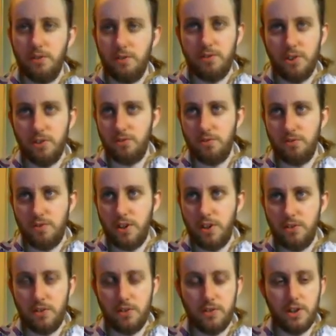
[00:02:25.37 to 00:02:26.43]
just things
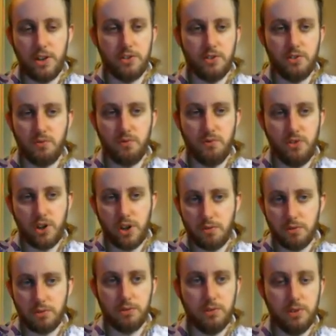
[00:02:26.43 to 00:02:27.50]
of this nature, just
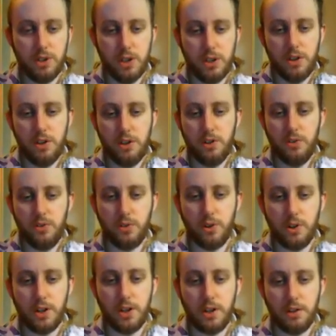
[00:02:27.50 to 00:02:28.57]
general sort
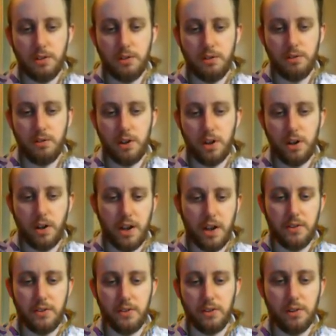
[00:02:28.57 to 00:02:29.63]
of,
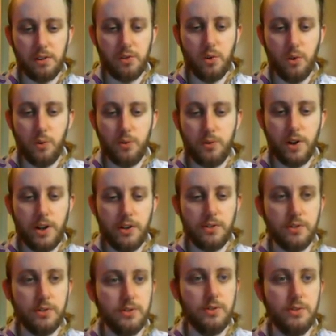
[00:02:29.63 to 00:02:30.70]
cool
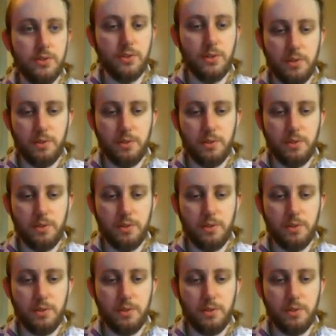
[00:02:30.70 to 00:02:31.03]
phrases,